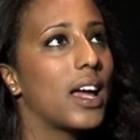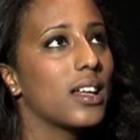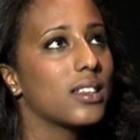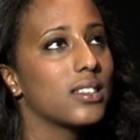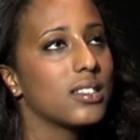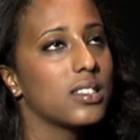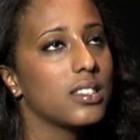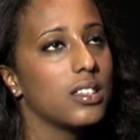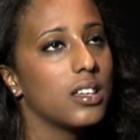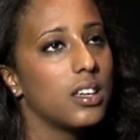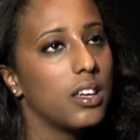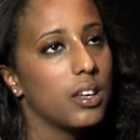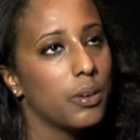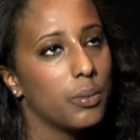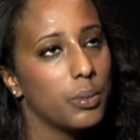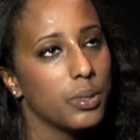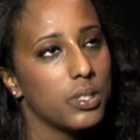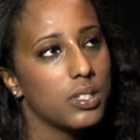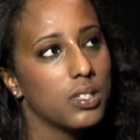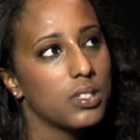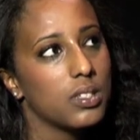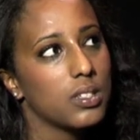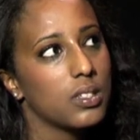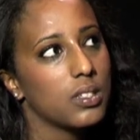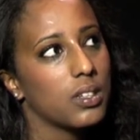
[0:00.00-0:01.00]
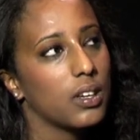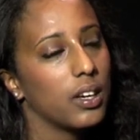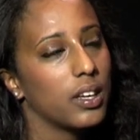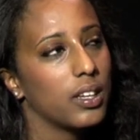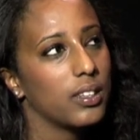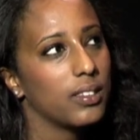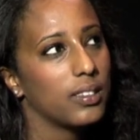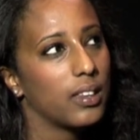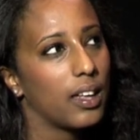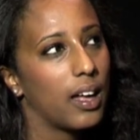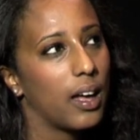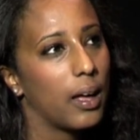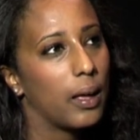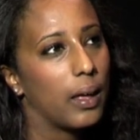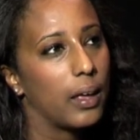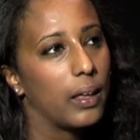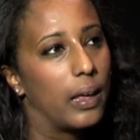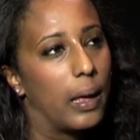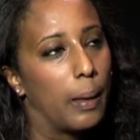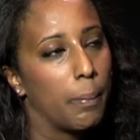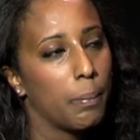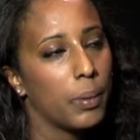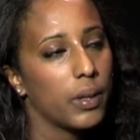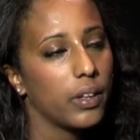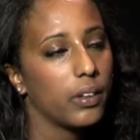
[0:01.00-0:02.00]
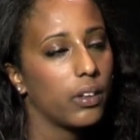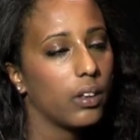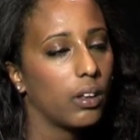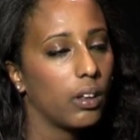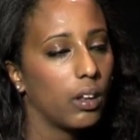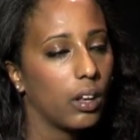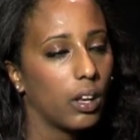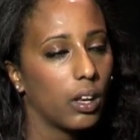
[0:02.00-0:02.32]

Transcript: Actually, it happened